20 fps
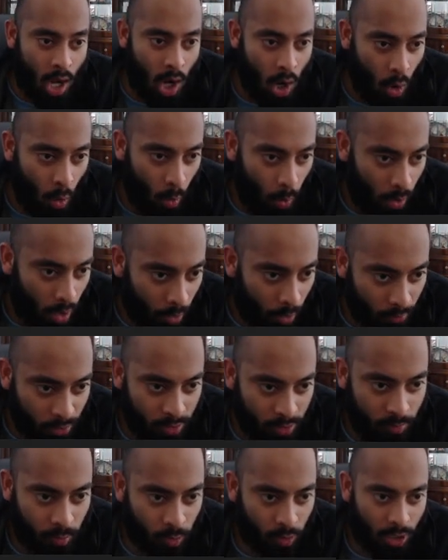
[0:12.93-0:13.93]
We're up
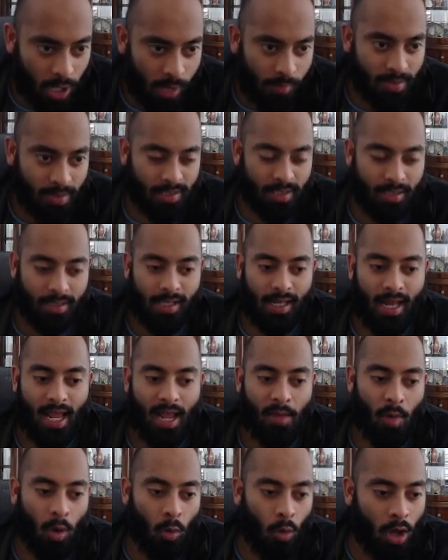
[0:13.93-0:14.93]
3.9% today,
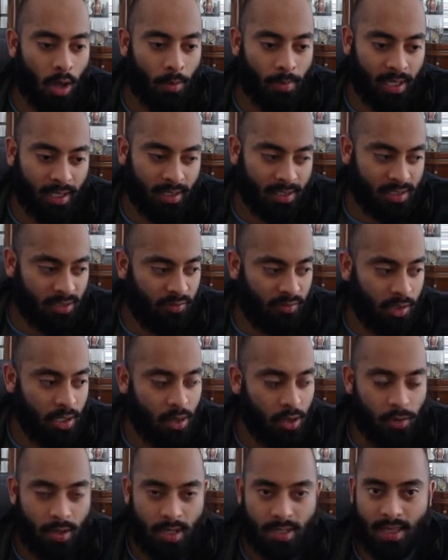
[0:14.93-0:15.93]
but why I'm making this
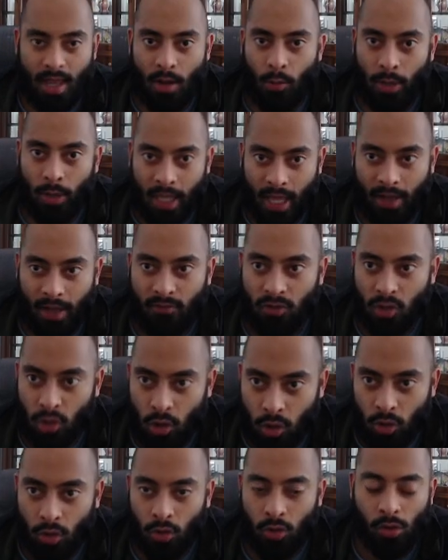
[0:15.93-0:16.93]
video is that we have
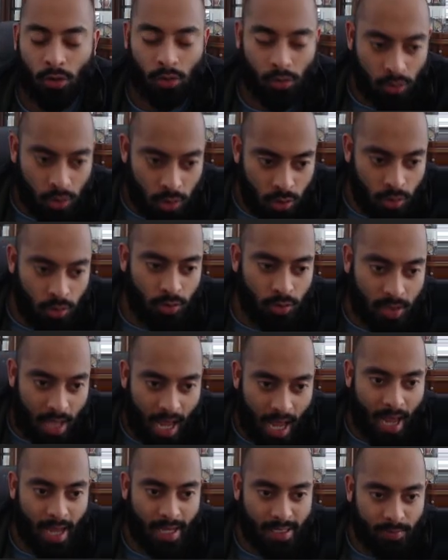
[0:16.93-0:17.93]
new news
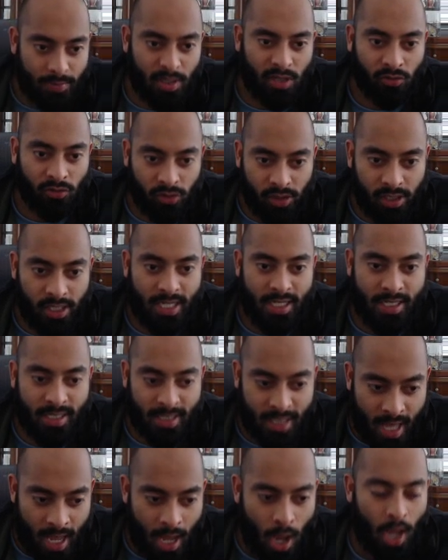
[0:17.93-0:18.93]
that has been released
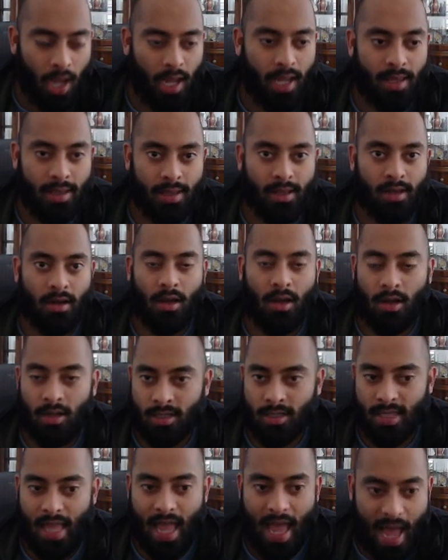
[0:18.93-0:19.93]
in the
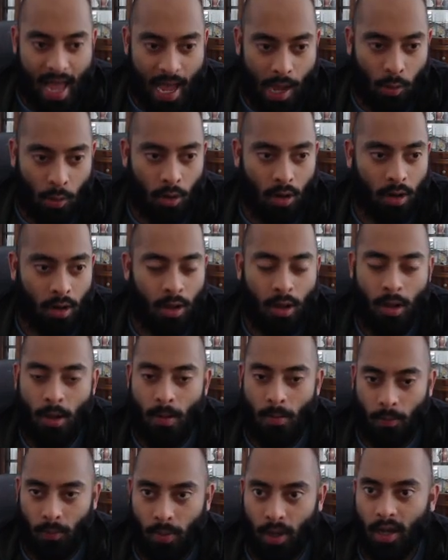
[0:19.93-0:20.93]
last hour
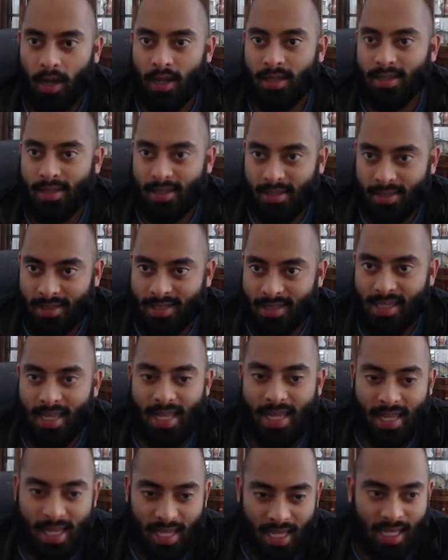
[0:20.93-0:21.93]
by the
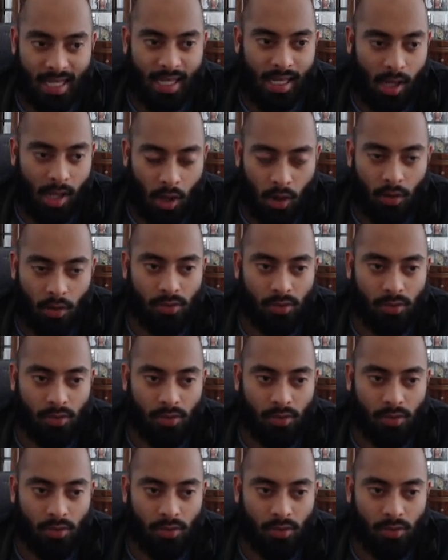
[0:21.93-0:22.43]
CEO.